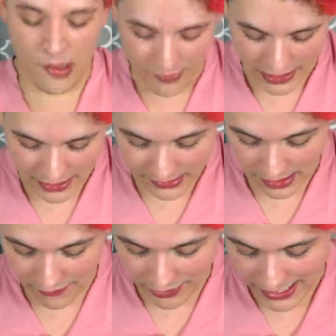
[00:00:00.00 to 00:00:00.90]
Because I
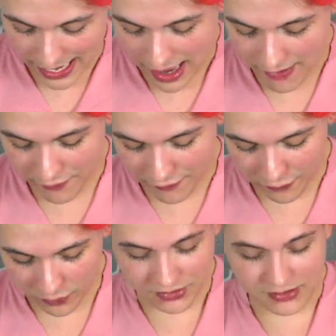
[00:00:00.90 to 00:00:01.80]
already have a
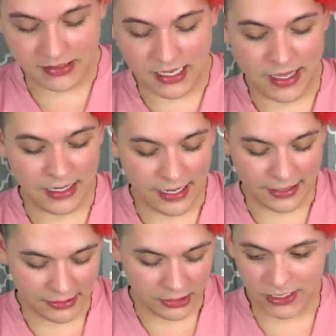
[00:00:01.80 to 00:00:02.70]
full set, like
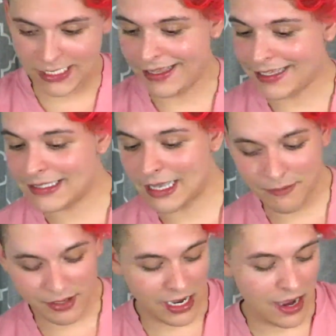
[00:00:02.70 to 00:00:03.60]
literally they sent
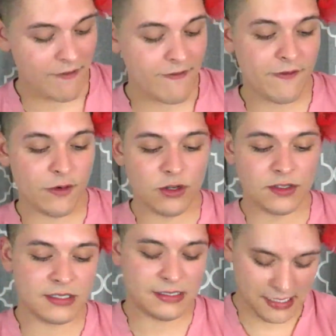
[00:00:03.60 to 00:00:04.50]
me a full
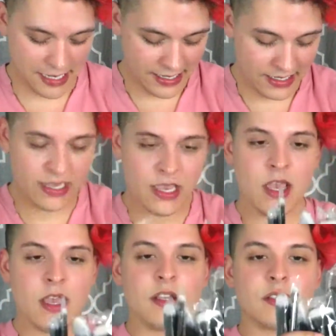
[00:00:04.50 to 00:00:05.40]
set.
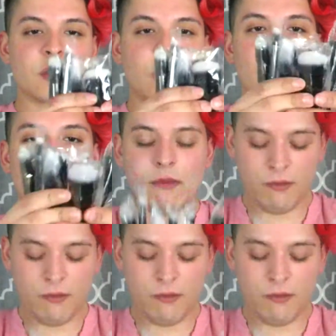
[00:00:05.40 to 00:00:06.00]
So um,